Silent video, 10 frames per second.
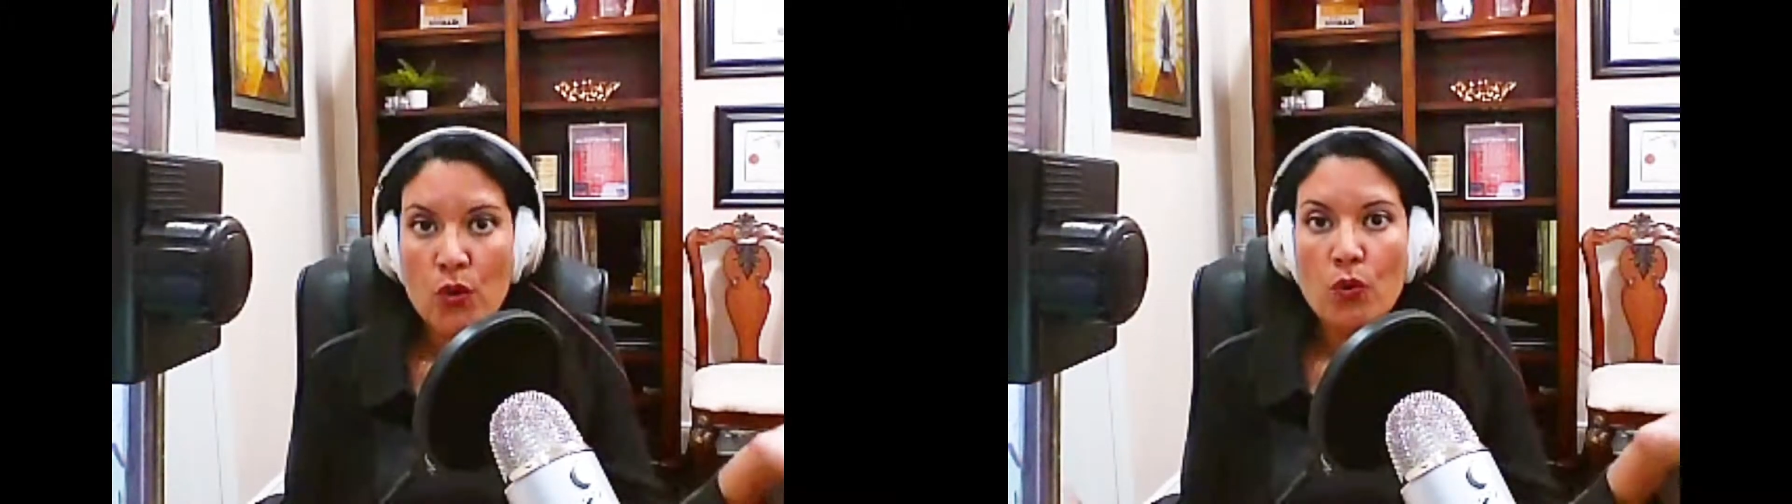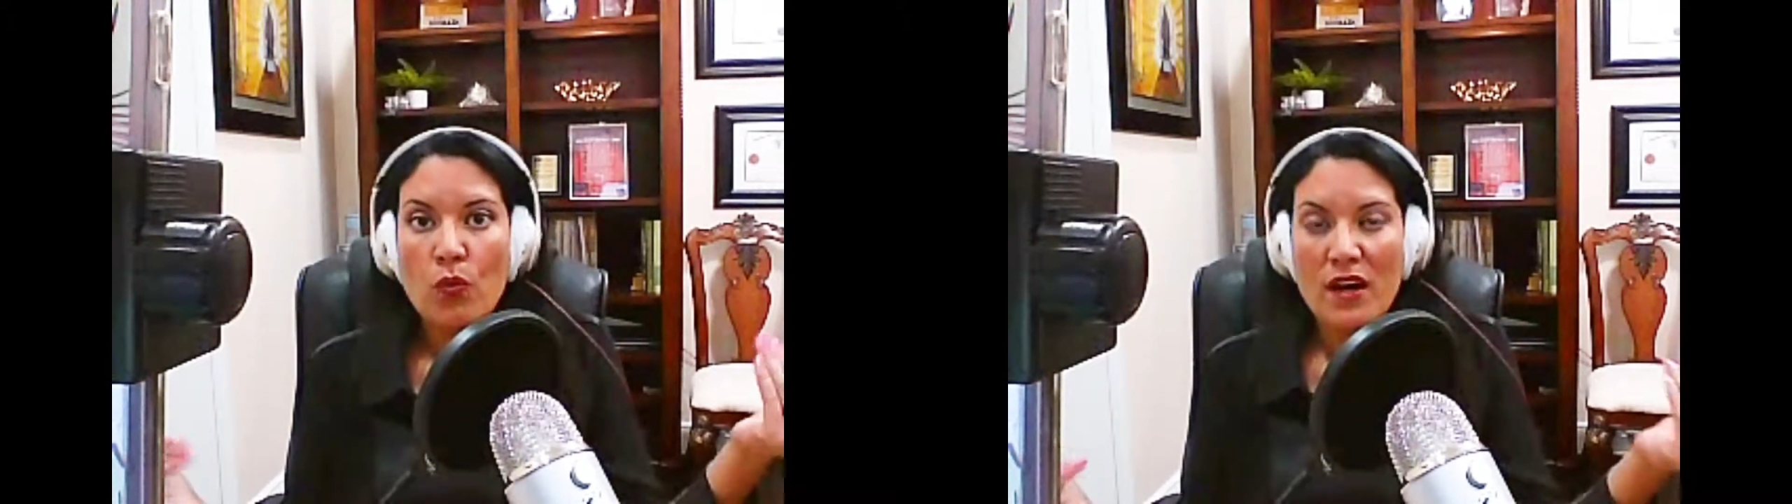
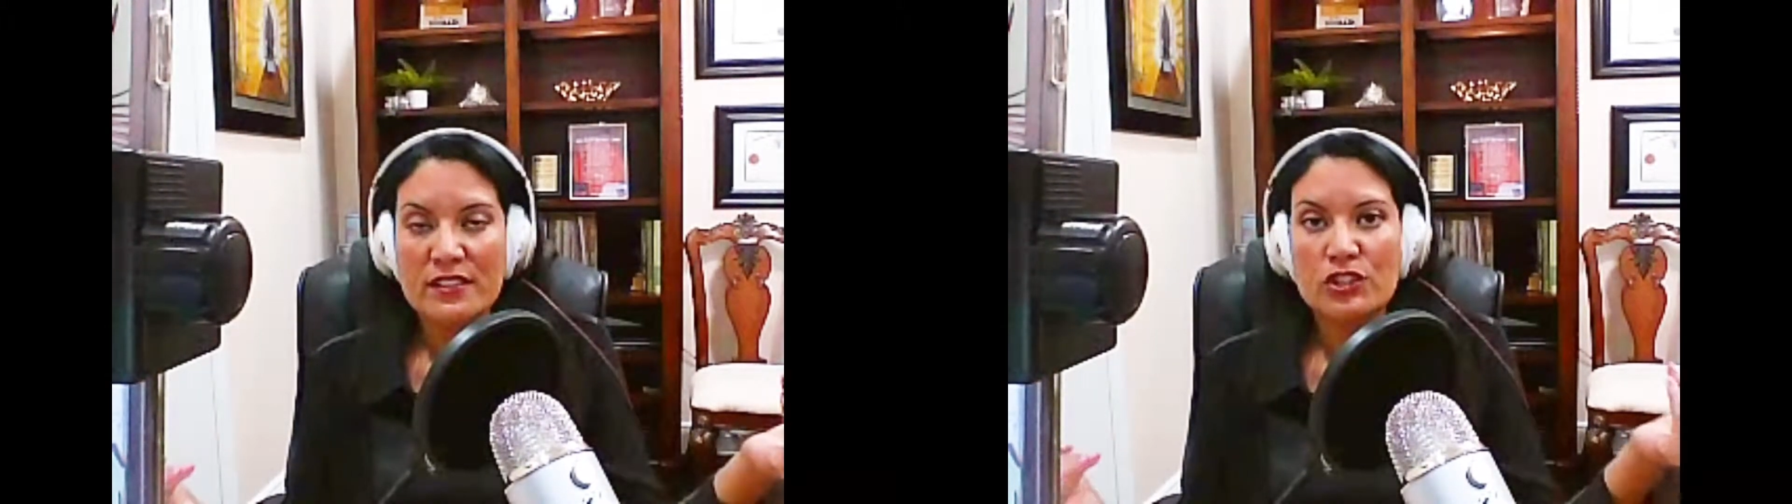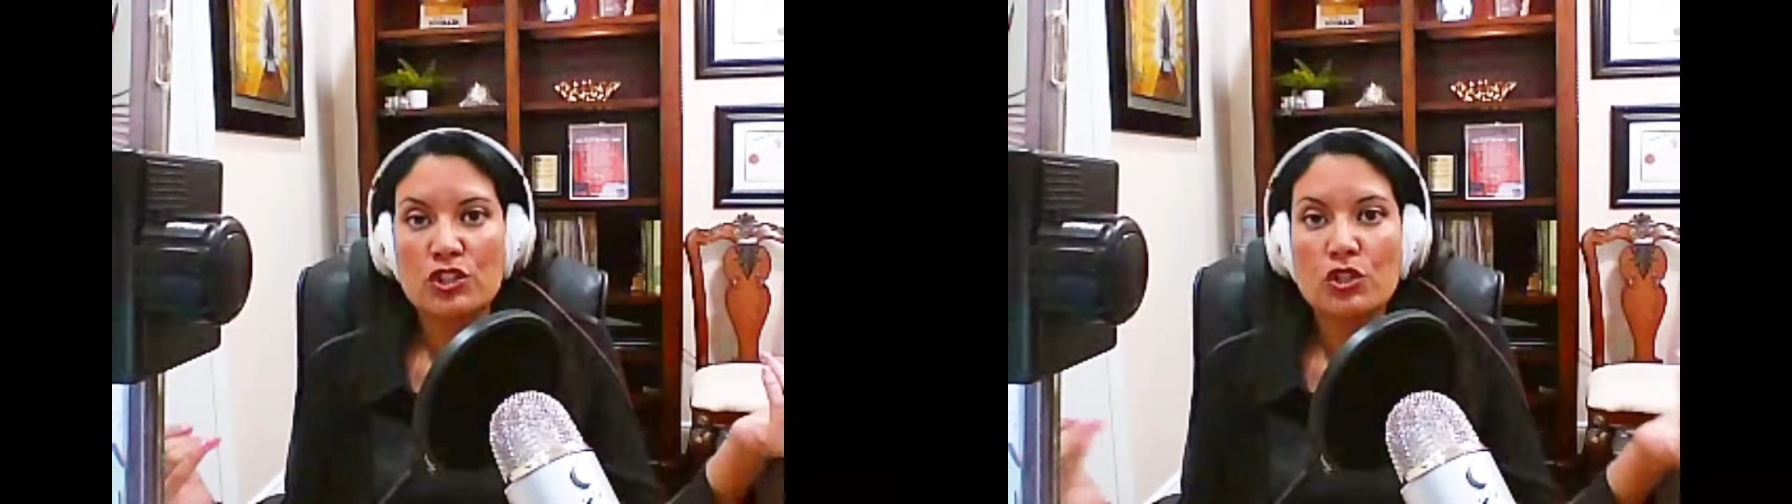who
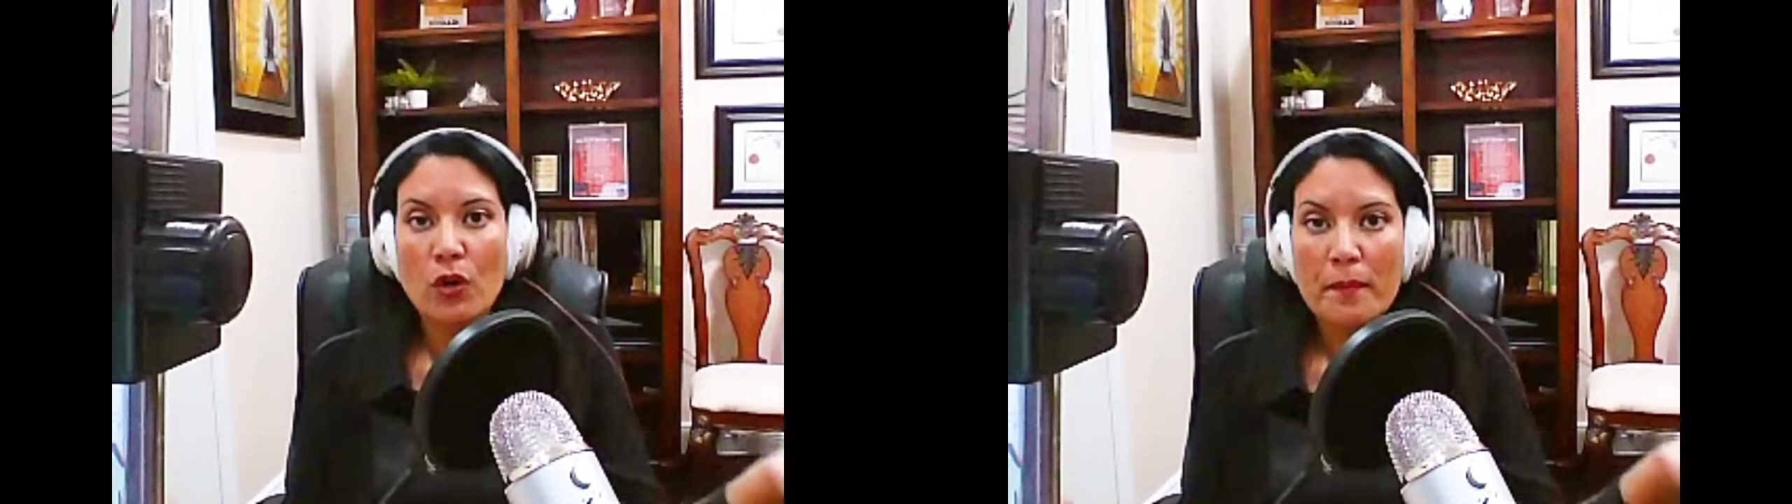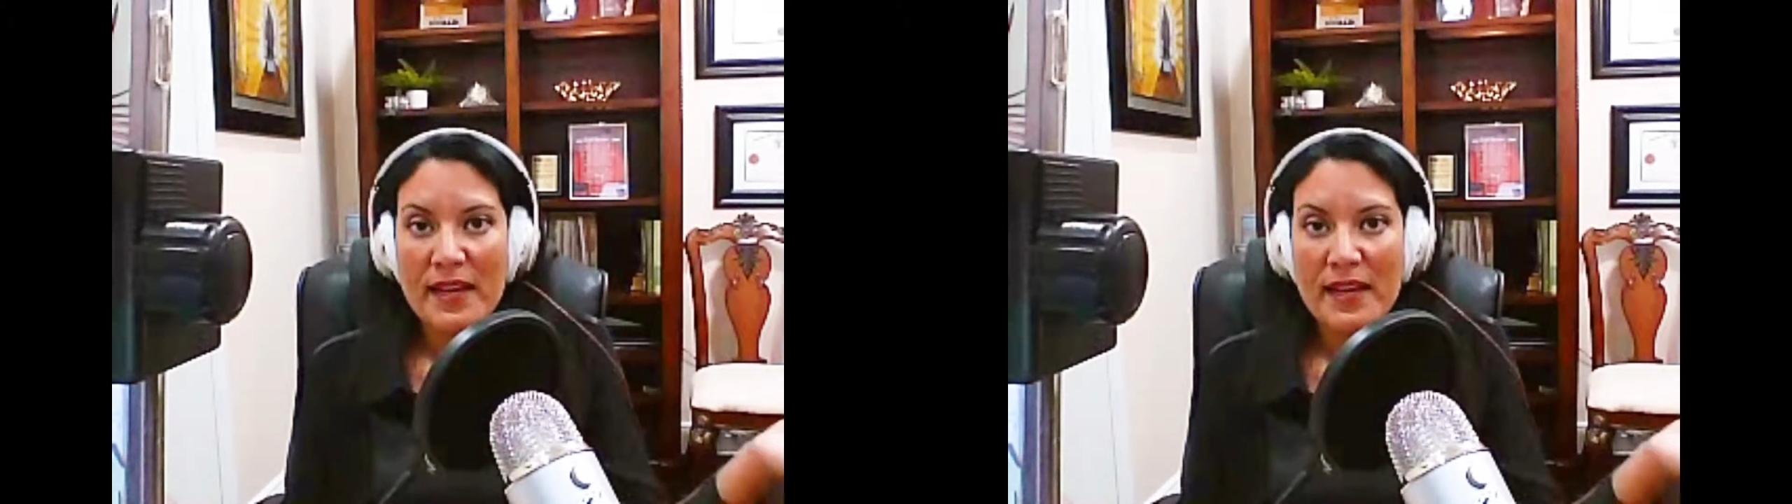wants your